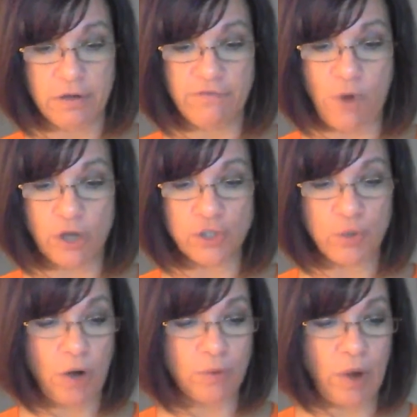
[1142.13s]
far to
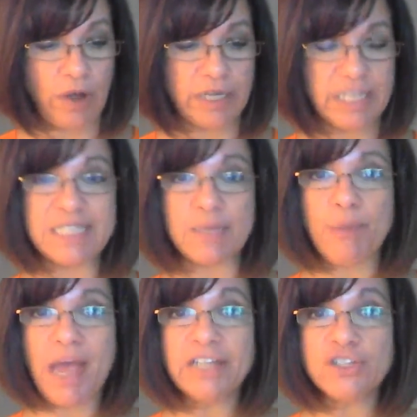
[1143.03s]
our right, is a
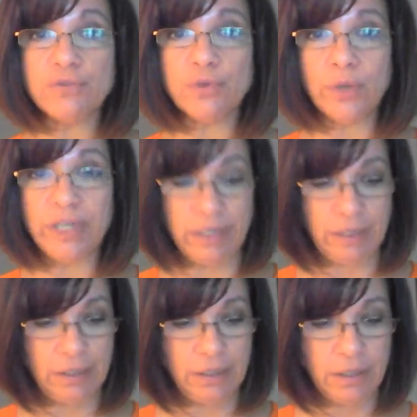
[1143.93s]
patch of
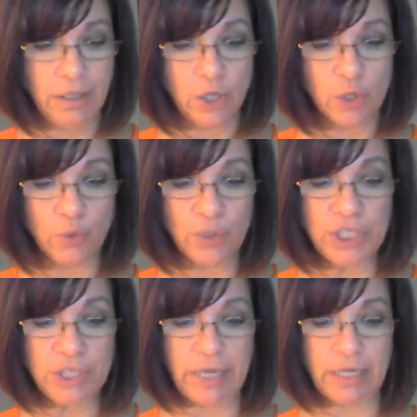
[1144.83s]
green.
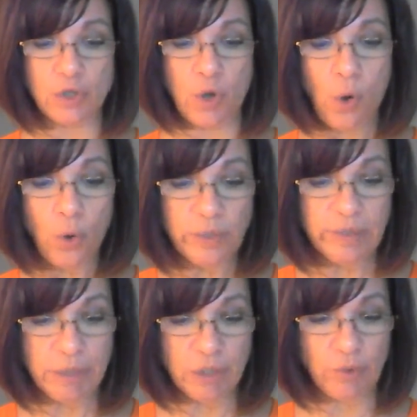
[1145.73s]
Green that can only
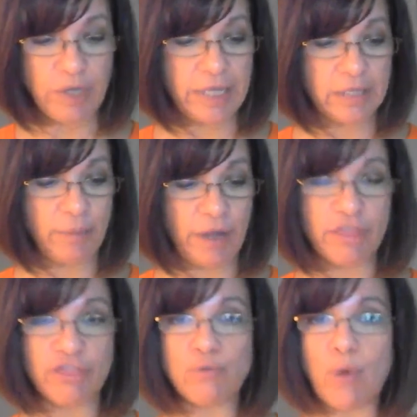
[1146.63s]
be created by
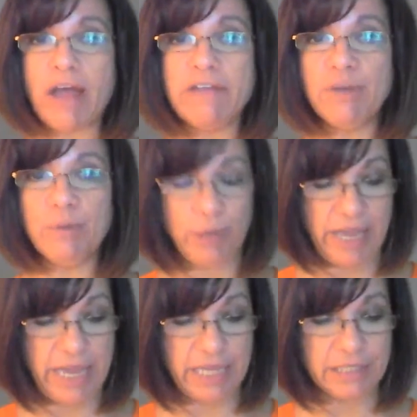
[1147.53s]
thriving
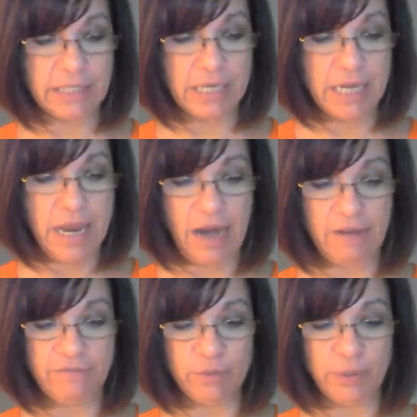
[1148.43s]
plants.
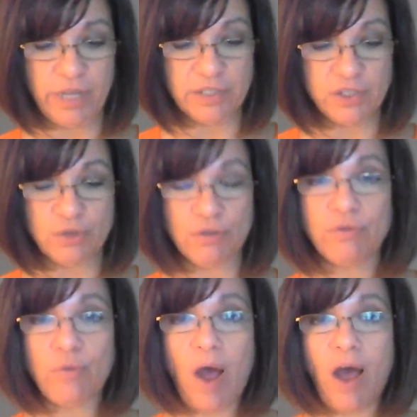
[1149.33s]
And for plants to
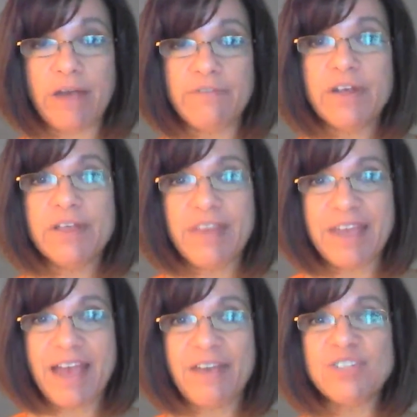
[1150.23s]
thrive, they
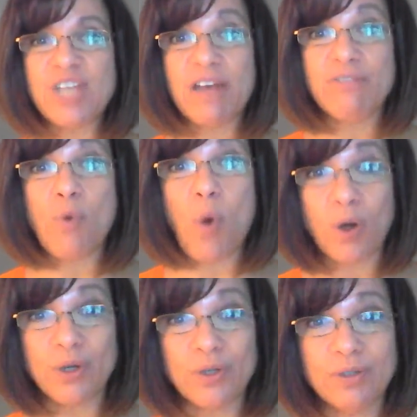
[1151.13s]
have to have
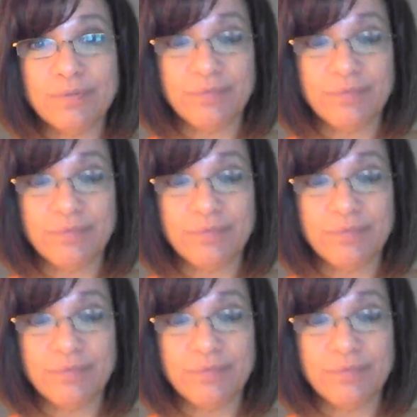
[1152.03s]
water.